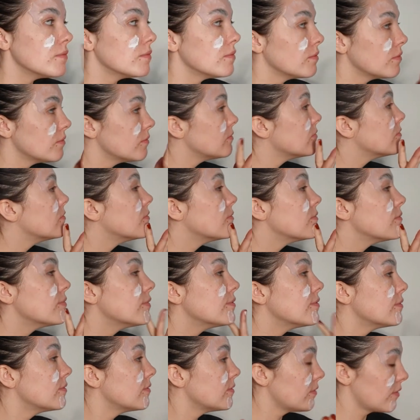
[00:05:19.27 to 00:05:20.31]
were as smooth as
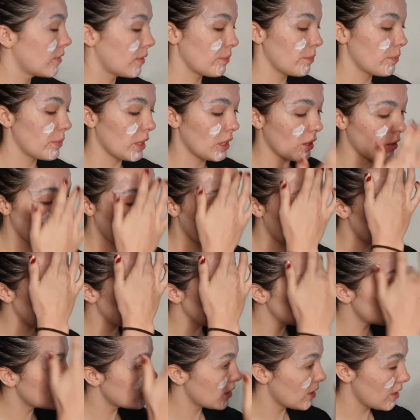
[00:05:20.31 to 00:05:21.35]
I could get them even though
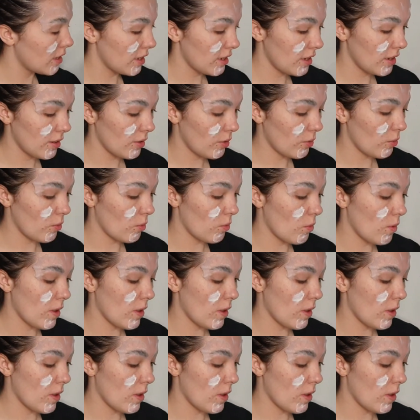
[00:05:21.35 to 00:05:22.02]
I didn't have